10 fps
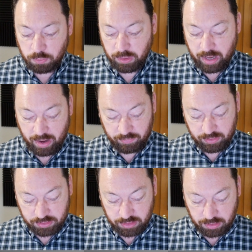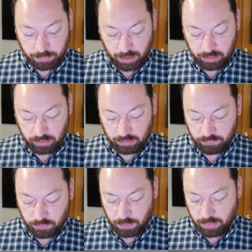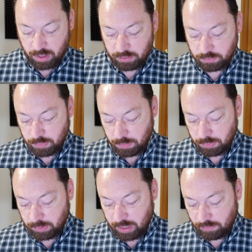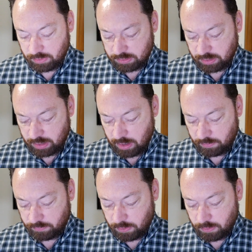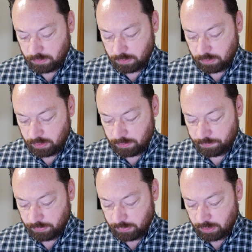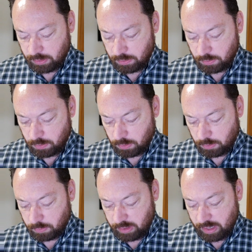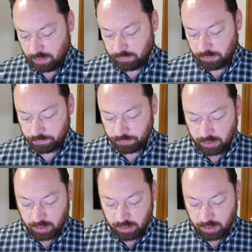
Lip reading: We have this in a binary format. Maybe we have this in Avro or what have you.